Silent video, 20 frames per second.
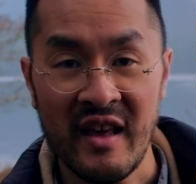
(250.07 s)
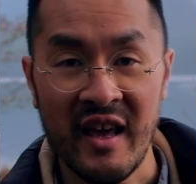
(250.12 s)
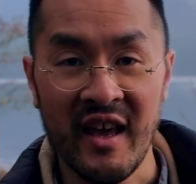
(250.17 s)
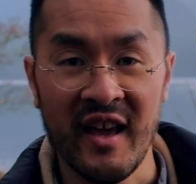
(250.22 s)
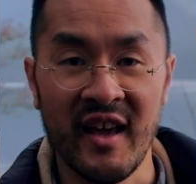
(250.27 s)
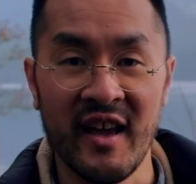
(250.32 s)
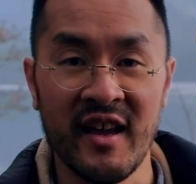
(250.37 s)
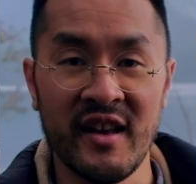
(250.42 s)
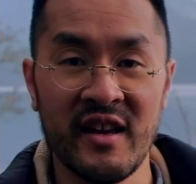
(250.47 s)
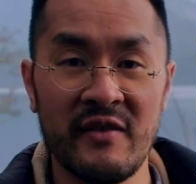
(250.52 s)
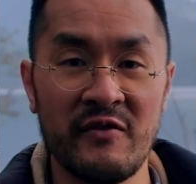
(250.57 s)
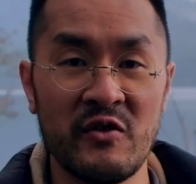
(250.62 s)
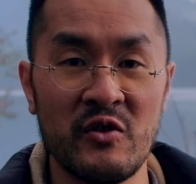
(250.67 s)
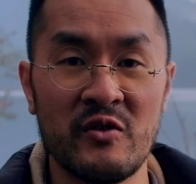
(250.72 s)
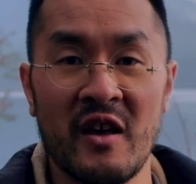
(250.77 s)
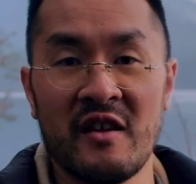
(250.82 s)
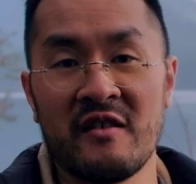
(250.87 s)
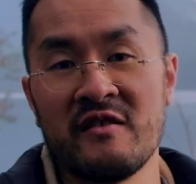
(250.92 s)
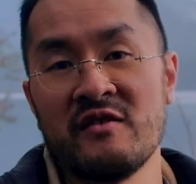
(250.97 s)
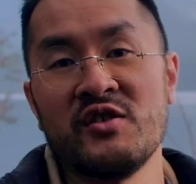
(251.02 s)
And if you
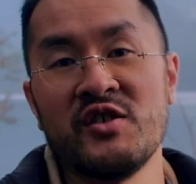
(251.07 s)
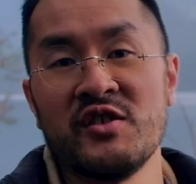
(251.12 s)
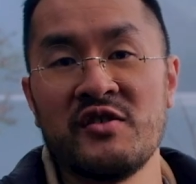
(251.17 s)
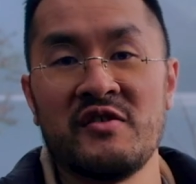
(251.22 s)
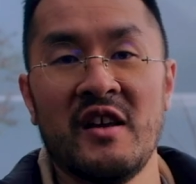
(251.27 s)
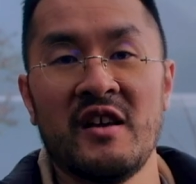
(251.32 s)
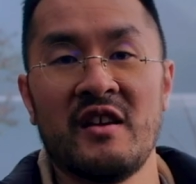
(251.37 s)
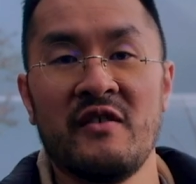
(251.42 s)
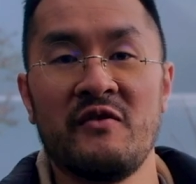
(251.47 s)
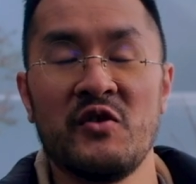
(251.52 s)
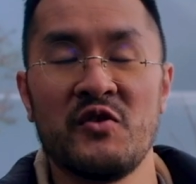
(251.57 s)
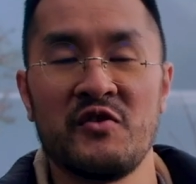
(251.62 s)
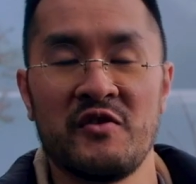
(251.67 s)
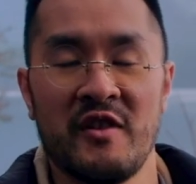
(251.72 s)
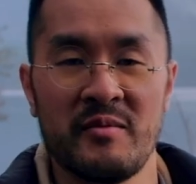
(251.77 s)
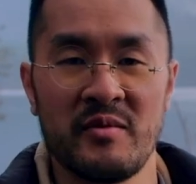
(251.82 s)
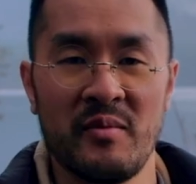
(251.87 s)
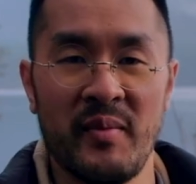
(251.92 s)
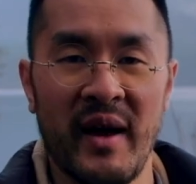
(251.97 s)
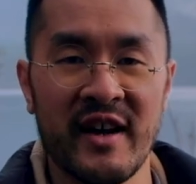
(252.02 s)
take, just take a few
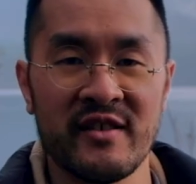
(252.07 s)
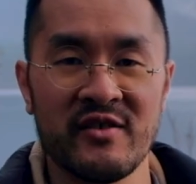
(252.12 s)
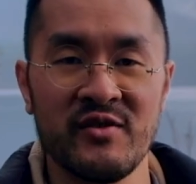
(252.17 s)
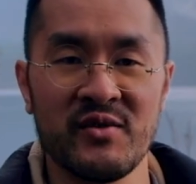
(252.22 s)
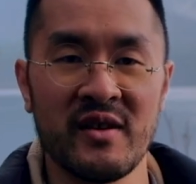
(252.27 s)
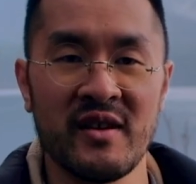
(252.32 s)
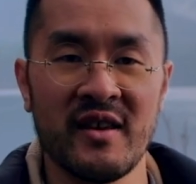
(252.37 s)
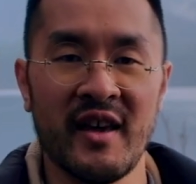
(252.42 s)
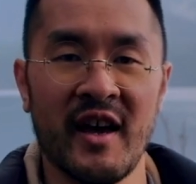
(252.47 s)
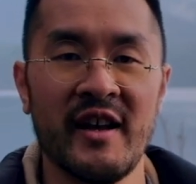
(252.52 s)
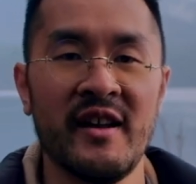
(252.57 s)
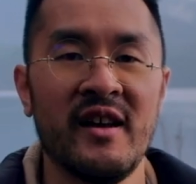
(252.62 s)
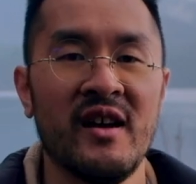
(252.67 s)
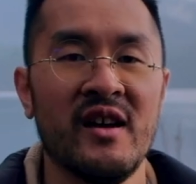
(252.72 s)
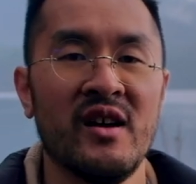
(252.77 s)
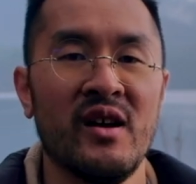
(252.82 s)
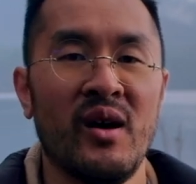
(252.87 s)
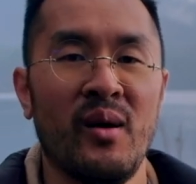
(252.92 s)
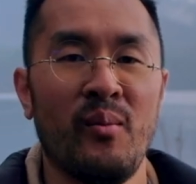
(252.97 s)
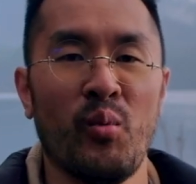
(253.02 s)
steps back, you can get
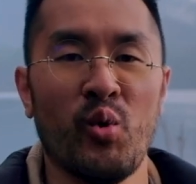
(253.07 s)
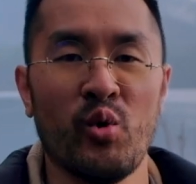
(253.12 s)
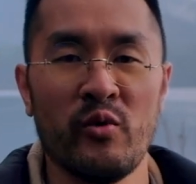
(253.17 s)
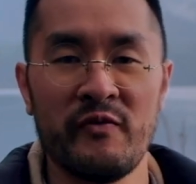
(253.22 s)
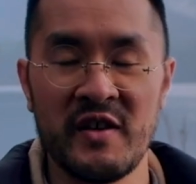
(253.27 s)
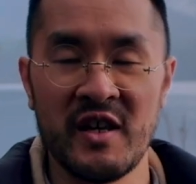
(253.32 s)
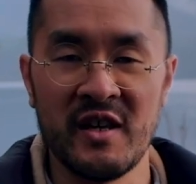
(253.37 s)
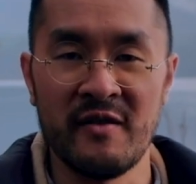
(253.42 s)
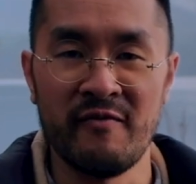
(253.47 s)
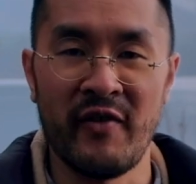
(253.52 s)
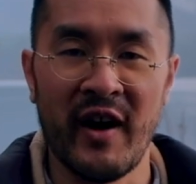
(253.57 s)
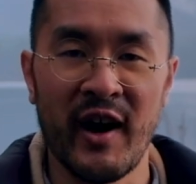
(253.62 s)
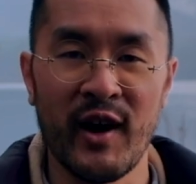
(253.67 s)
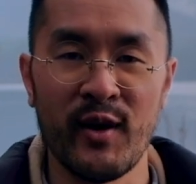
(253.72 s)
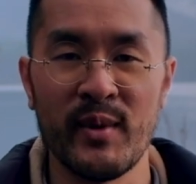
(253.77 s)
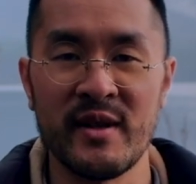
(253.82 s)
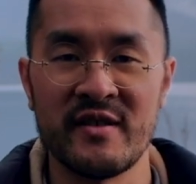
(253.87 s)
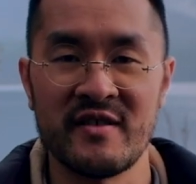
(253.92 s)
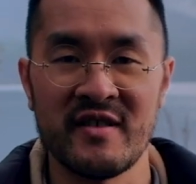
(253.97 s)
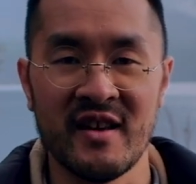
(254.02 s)
more of the
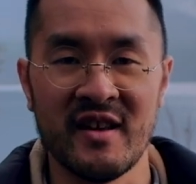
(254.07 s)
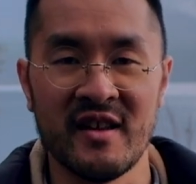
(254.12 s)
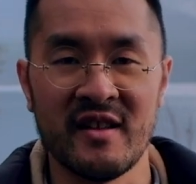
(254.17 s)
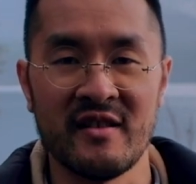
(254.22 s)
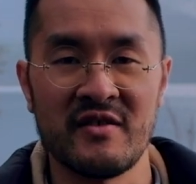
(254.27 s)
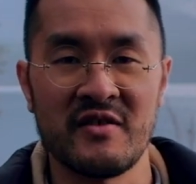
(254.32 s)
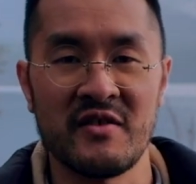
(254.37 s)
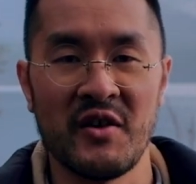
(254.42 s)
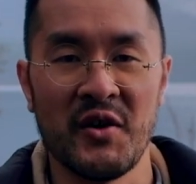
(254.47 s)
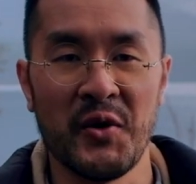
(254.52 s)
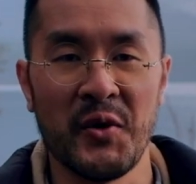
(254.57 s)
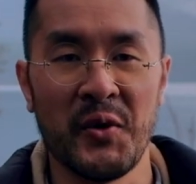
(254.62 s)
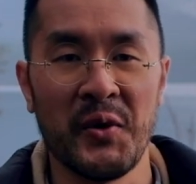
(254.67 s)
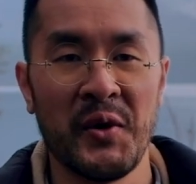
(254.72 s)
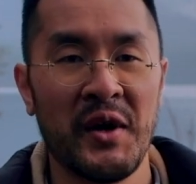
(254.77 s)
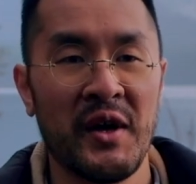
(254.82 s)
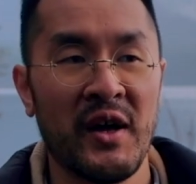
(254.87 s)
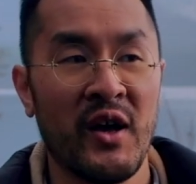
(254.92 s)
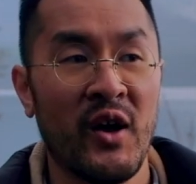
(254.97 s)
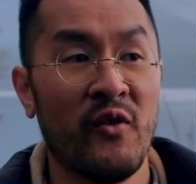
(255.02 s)
environment in. So
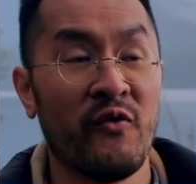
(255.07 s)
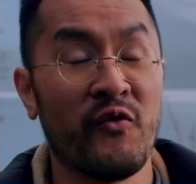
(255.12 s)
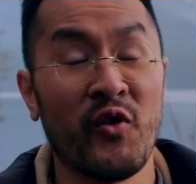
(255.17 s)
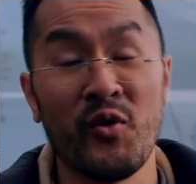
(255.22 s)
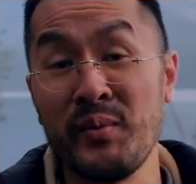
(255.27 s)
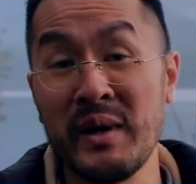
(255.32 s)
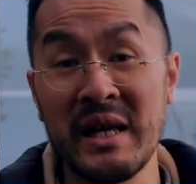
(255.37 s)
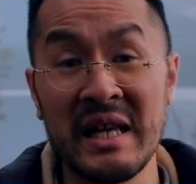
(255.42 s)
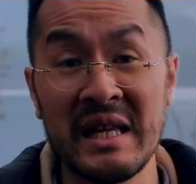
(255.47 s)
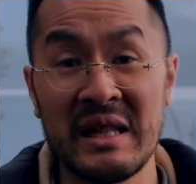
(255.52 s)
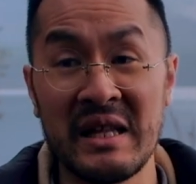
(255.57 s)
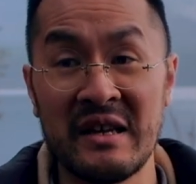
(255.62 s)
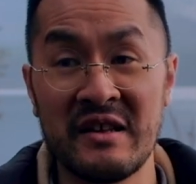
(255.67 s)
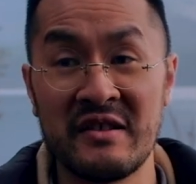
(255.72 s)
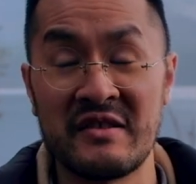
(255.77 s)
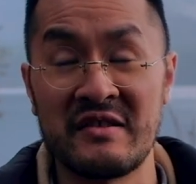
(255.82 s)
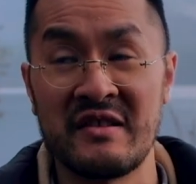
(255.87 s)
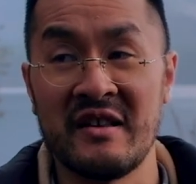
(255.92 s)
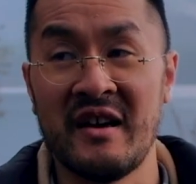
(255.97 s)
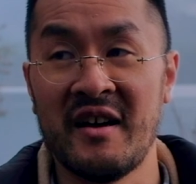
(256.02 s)
for me at
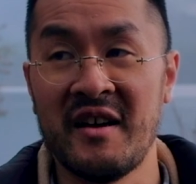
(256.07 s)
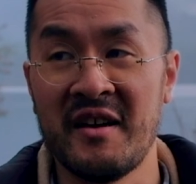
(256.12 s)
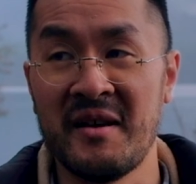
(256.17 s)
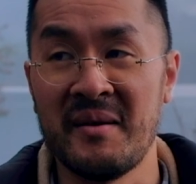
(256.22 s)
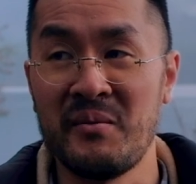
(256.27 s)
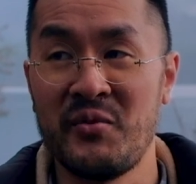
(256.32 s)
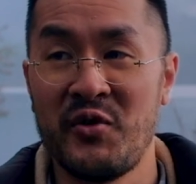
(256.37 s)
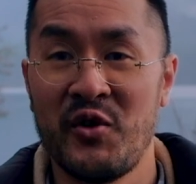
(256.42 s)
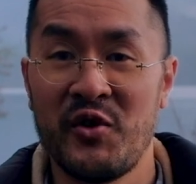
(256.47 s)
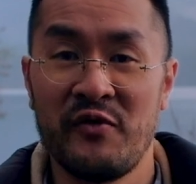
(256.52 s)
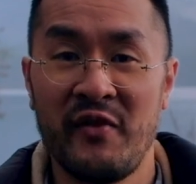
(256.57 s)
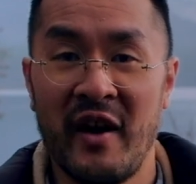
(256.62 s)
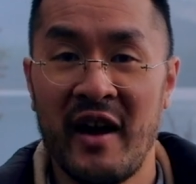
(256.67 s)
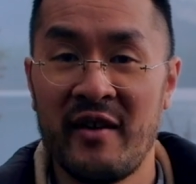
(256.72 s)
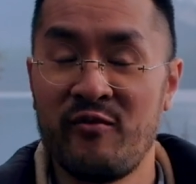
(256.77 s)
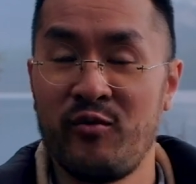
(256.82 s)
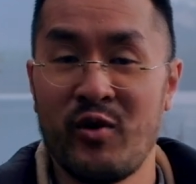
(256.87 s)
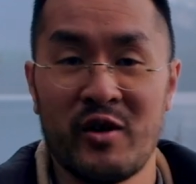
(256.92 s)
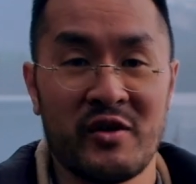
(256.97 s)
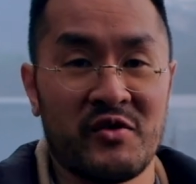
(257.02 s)
least, um,
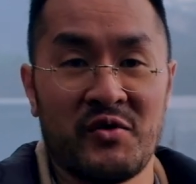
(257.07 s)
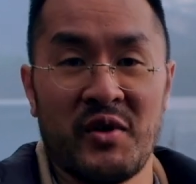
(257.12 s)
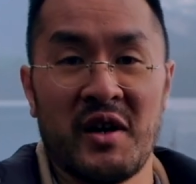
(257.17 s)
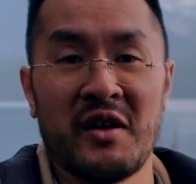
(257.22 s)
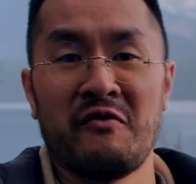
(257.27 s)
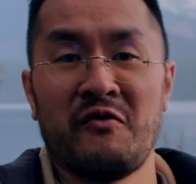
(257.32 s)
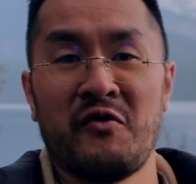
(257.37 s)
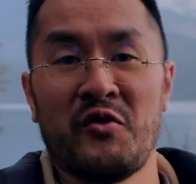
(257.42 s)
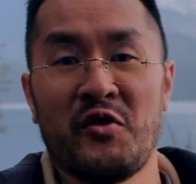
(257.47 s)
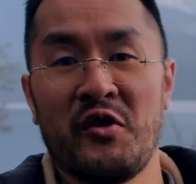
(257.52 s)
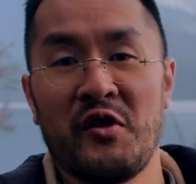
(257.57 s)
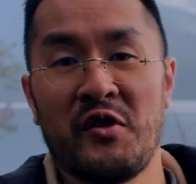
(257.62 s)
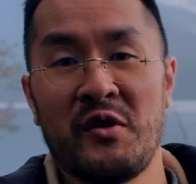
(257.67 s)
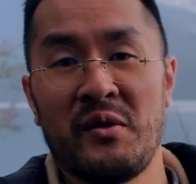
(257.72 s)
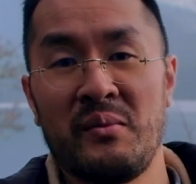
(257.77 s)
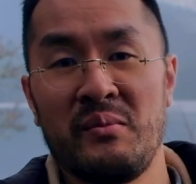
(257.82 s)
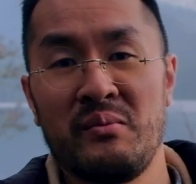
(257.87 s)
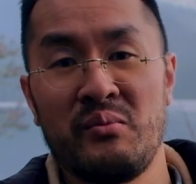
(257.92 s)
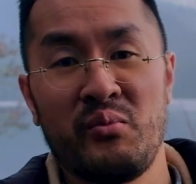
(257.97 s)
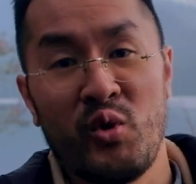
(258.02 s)
35 works great
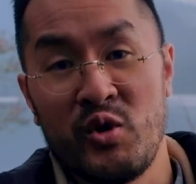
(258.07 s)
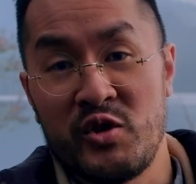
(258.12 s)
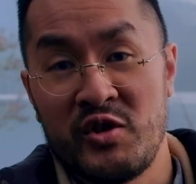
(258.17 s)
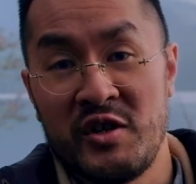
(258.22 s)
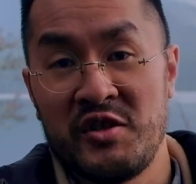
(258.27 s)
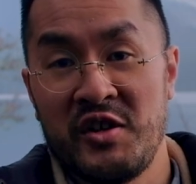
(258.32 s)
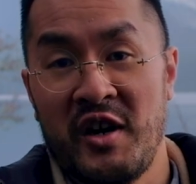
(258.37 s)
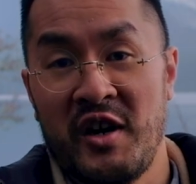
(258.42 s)
for portrait